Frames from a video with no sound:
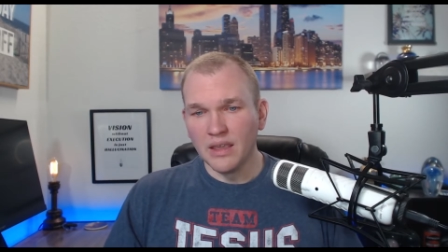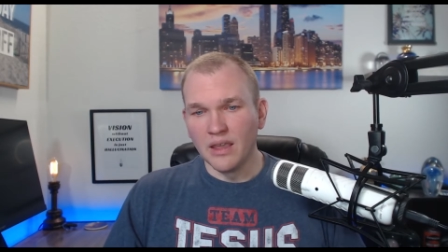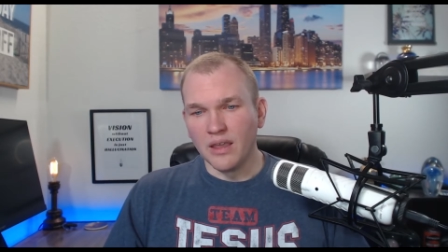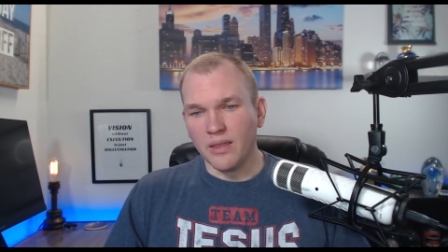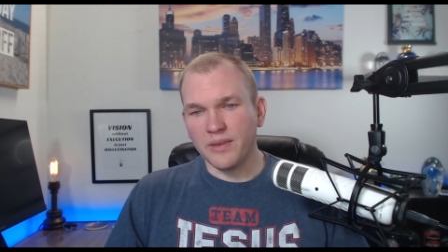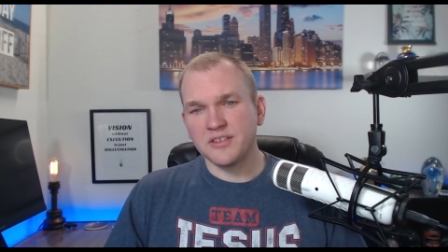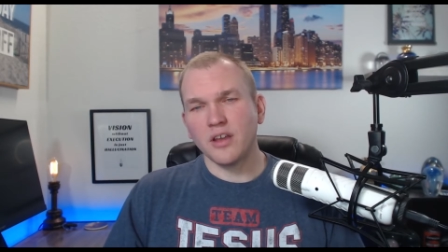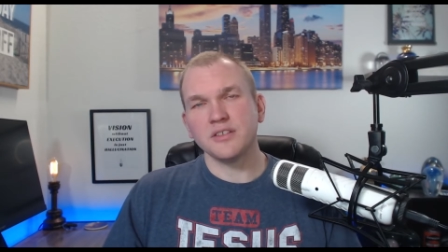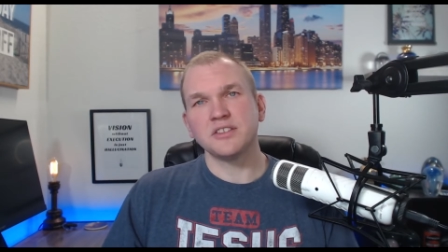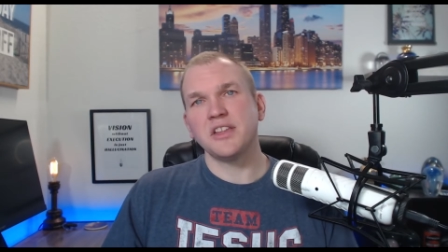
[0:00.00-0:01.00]
This
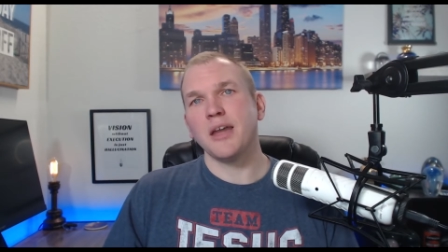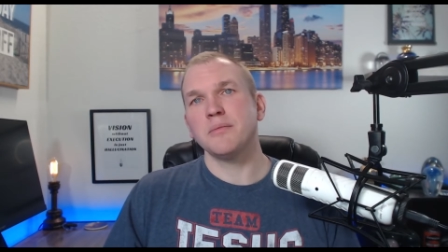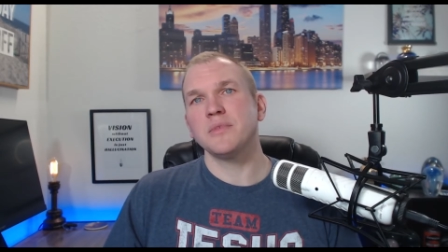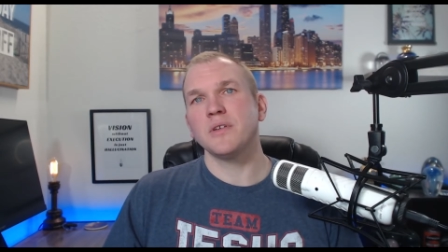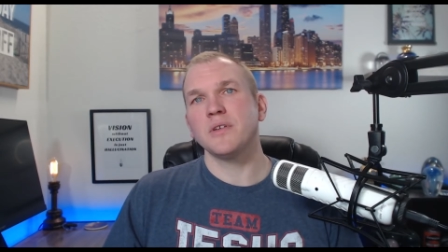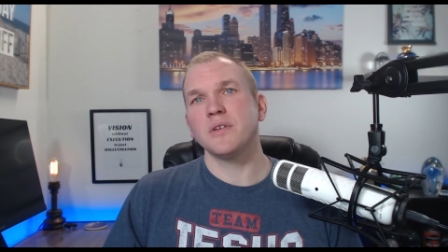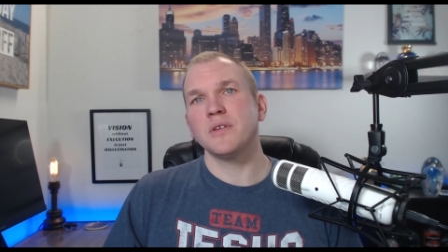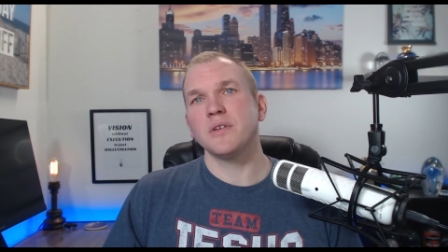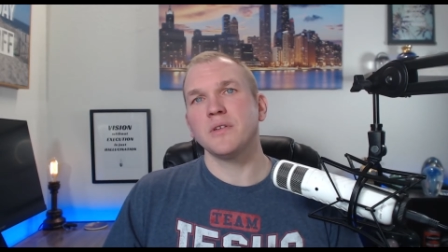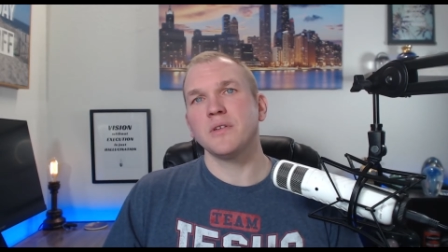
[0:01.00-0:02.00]
all stemmed
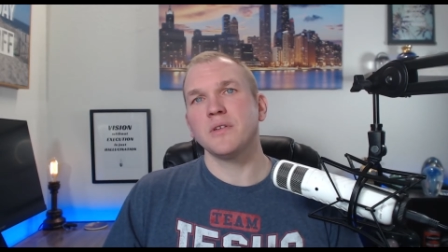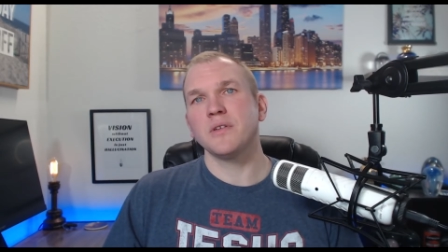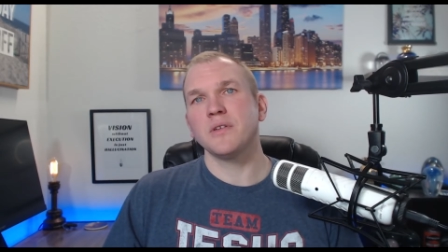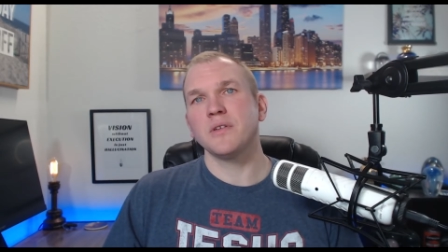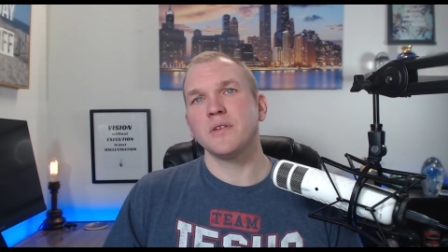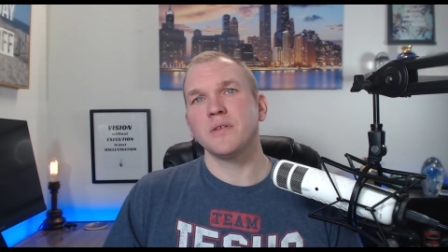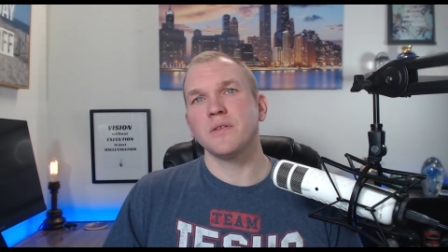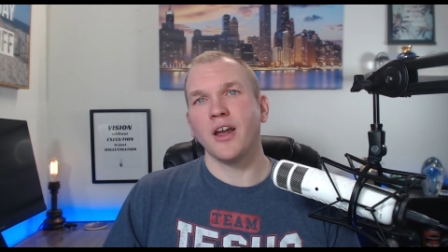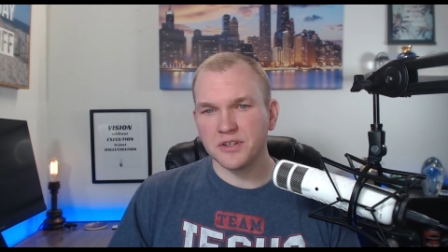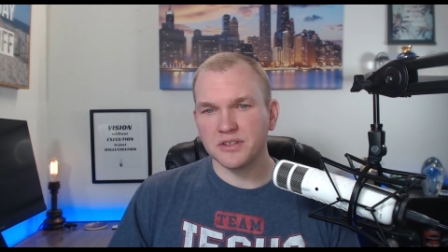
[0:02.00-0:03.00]
from
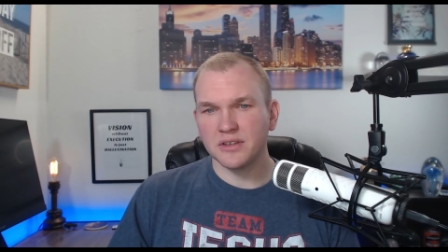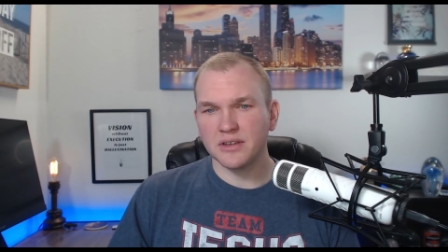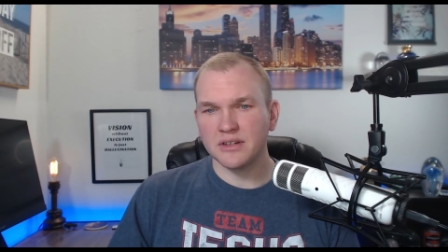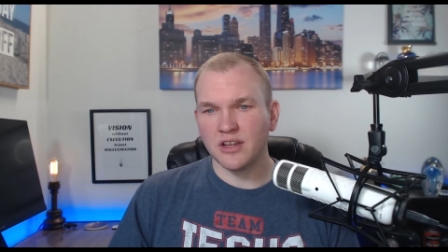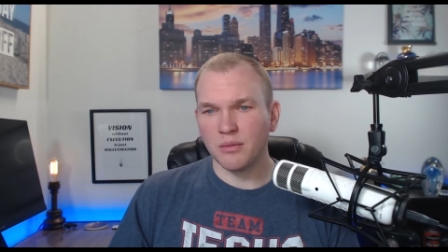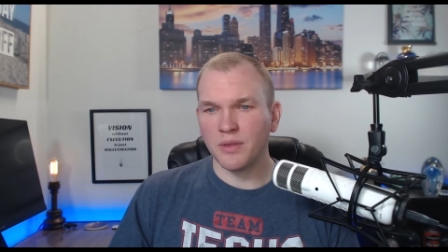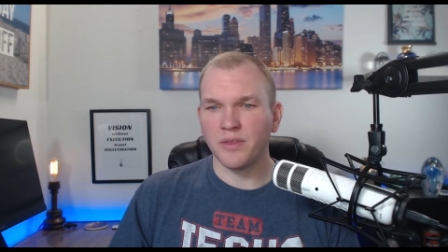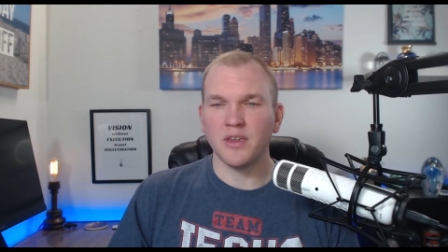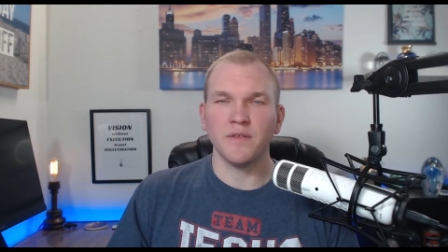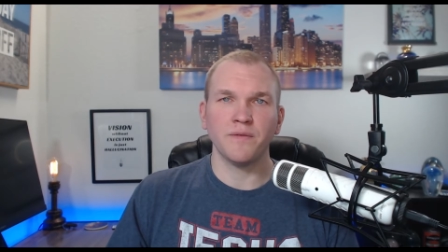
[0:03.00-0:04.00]
1
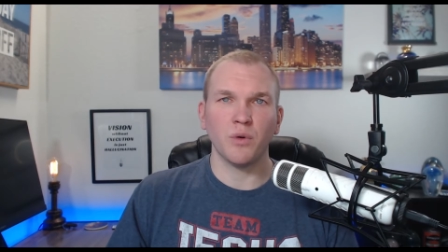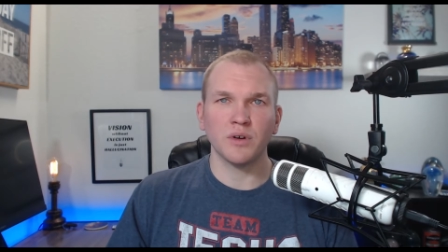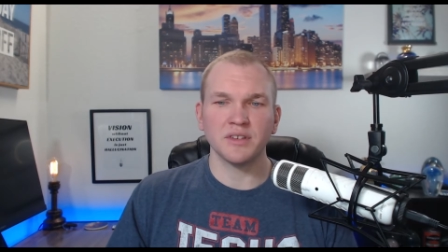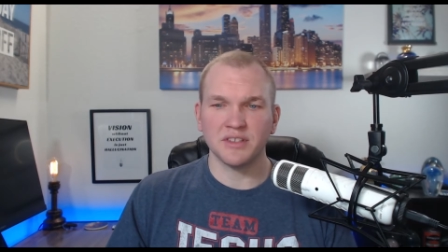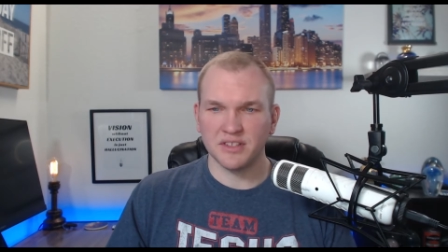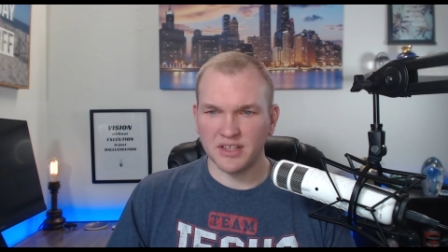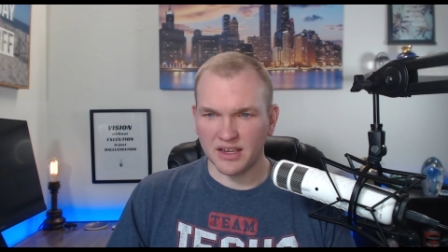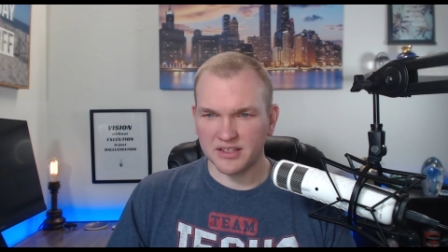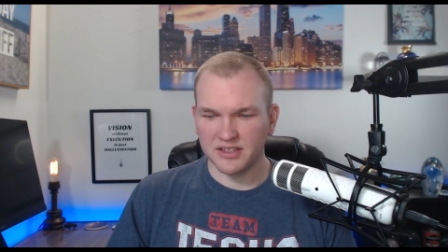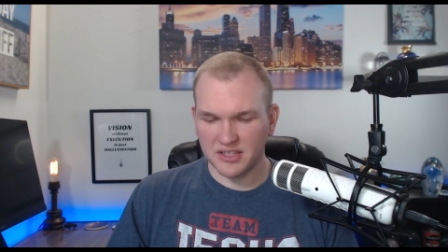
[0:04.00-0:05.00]
Timothy
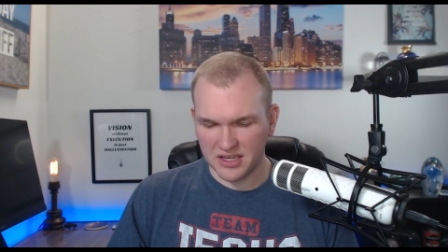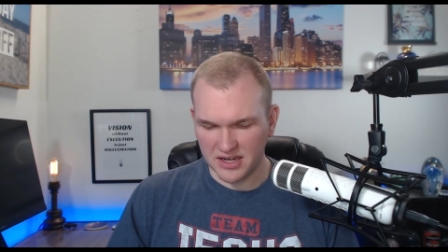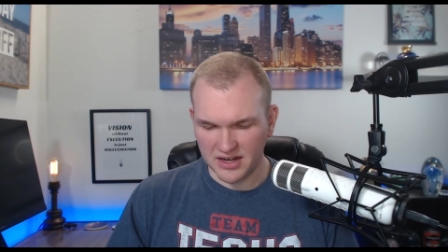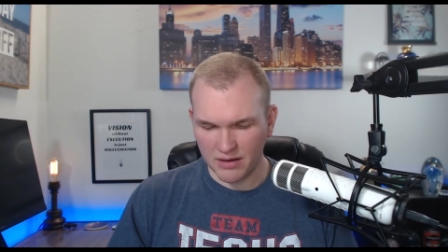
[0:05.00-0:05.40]
4:16.